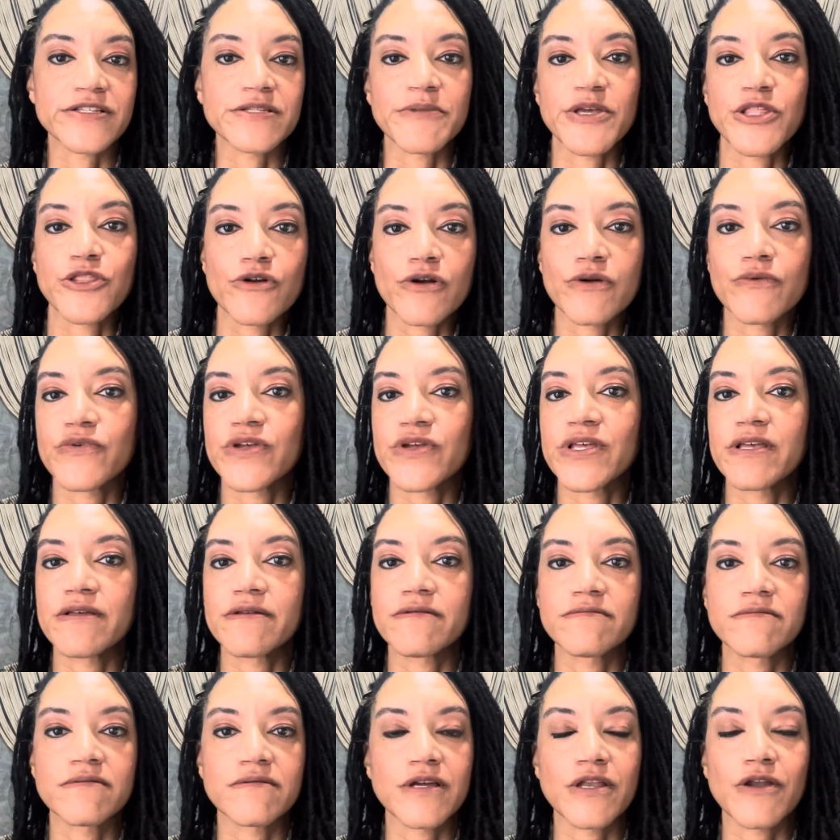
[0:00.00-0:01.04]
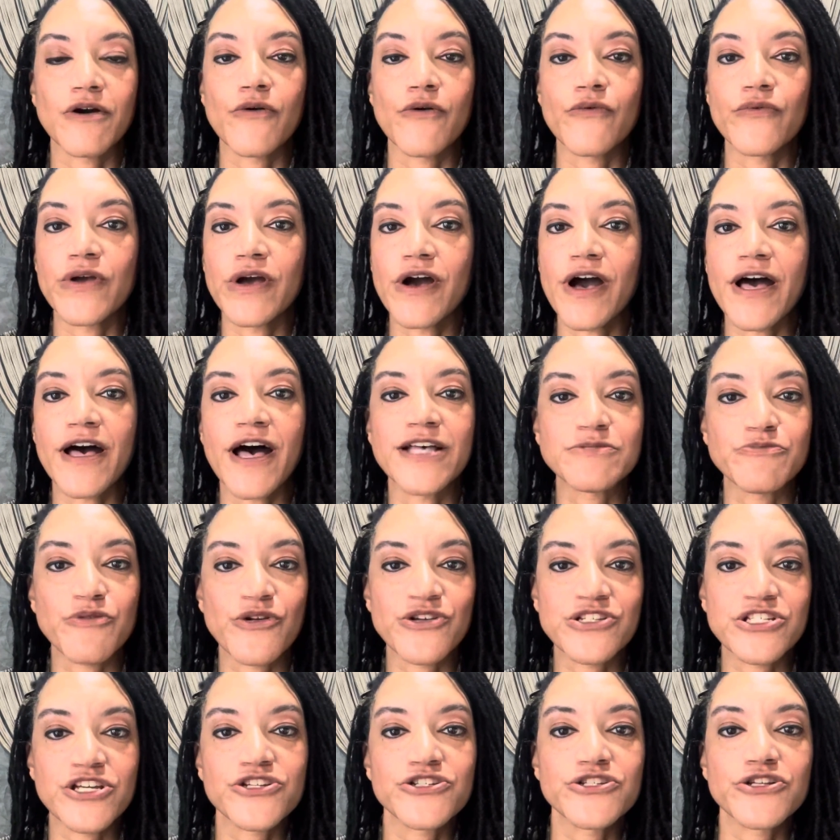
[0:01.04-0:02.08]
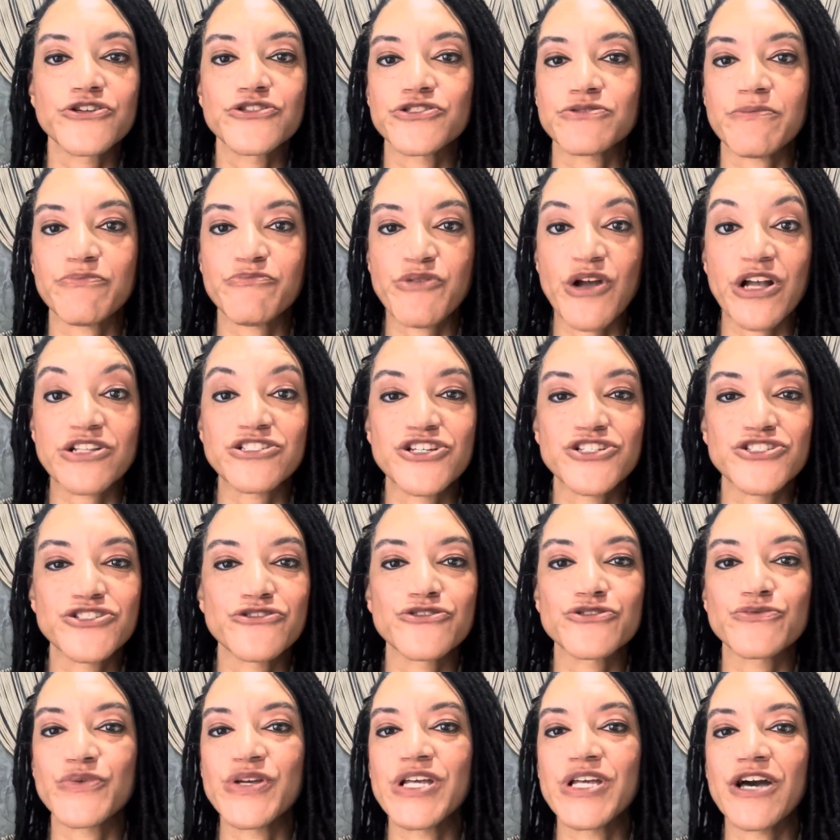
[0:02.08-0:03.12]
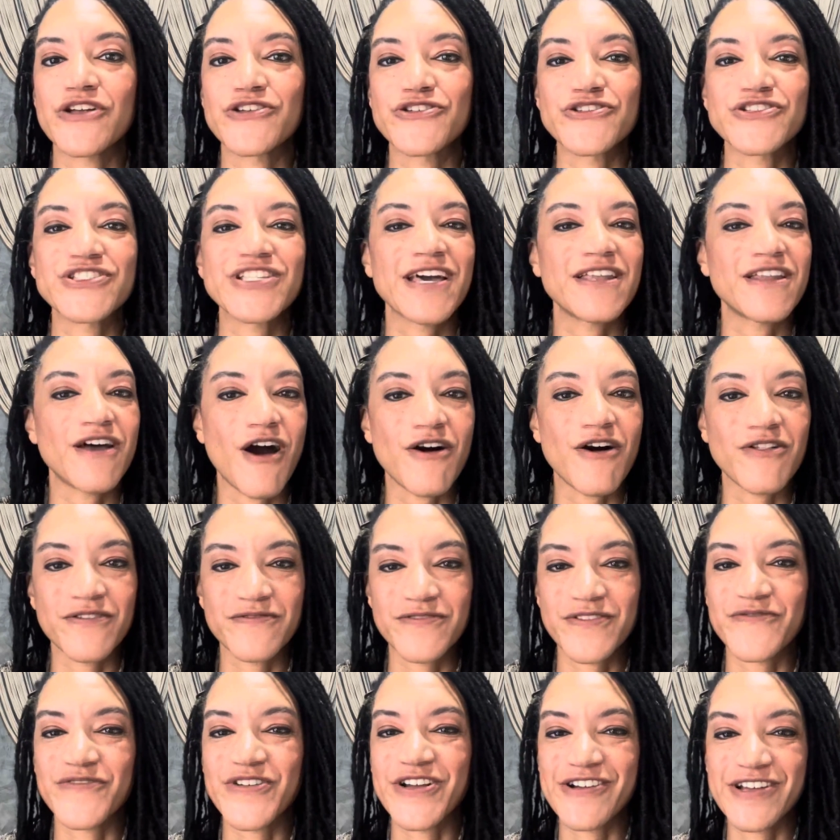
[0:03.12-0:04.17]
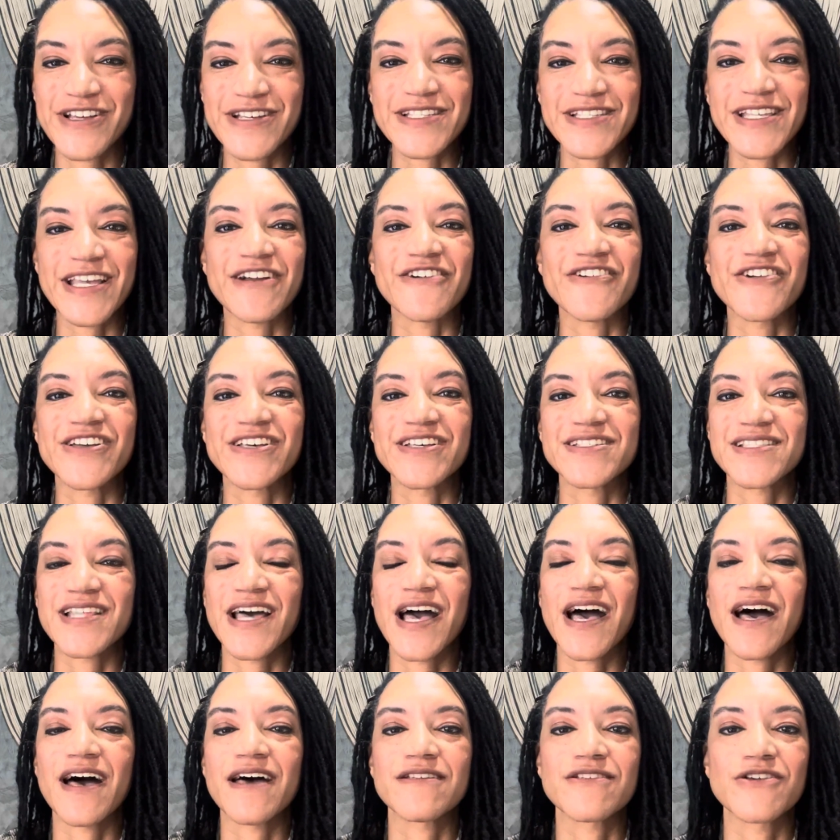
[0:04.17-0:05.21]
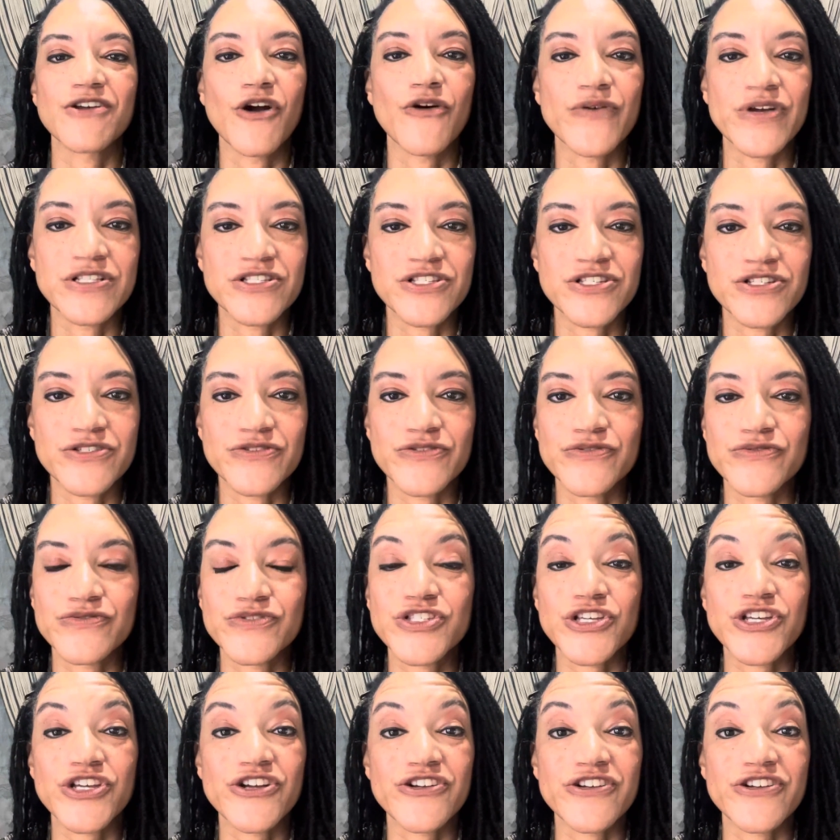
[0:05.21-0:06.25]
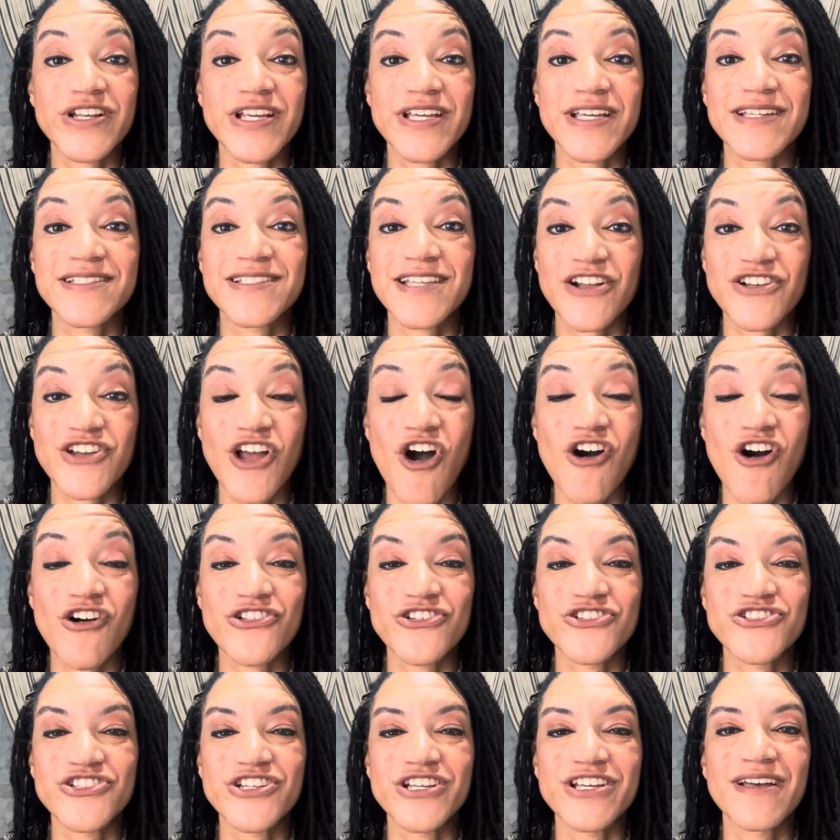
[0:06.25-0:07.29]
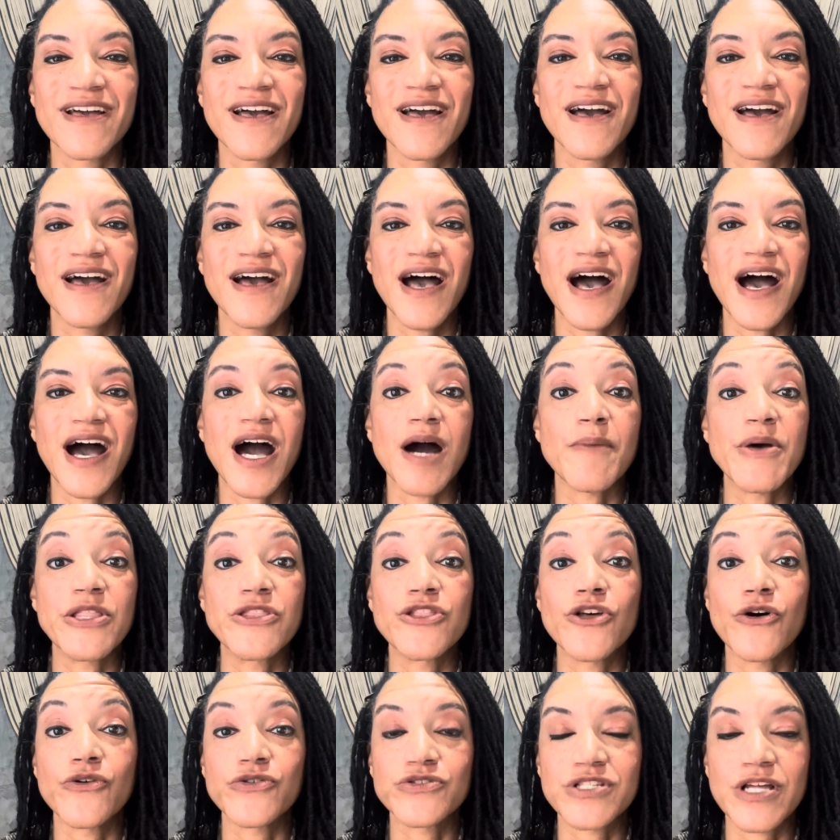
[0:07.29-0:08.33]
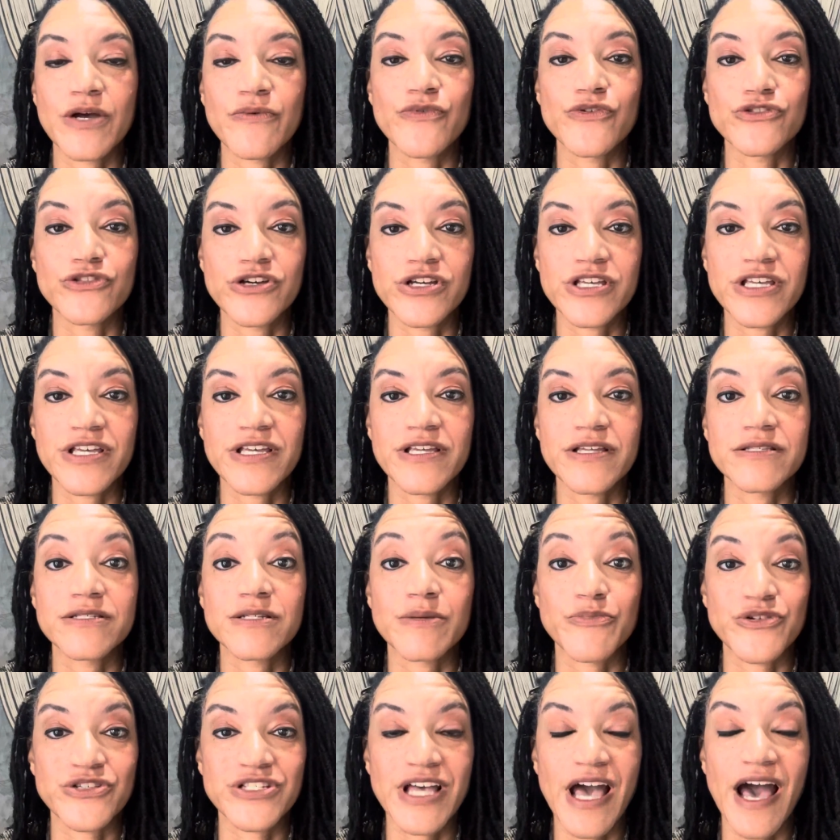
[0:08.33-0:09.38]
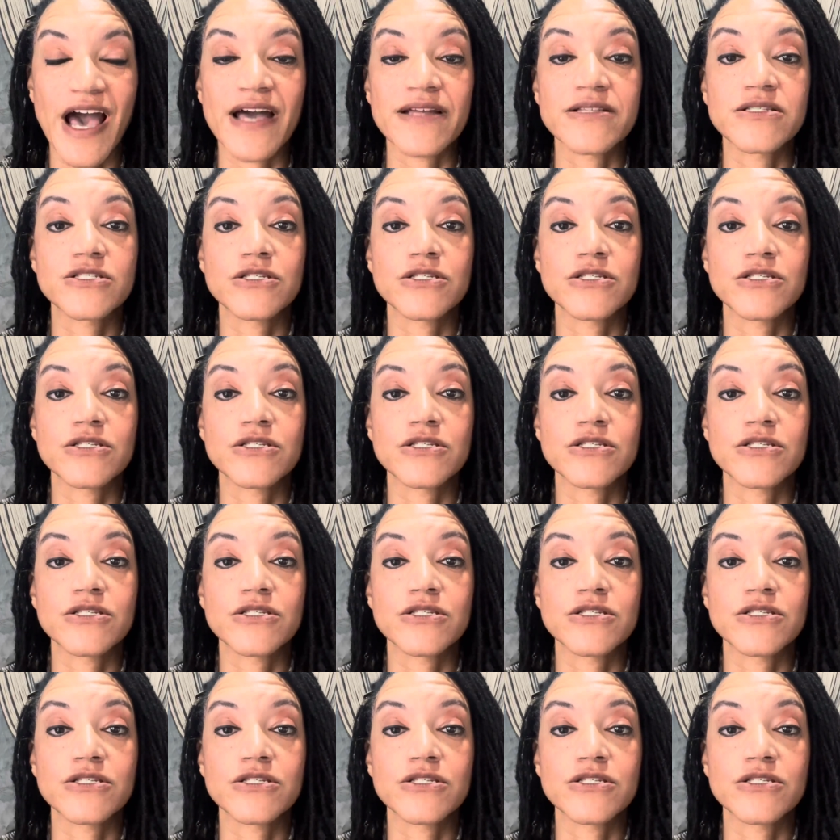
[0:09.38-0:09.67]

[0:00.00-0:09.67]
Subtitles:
I mean, as practitioners, we understand all of the various areas that go into security and technology, and those that we're looking to protect.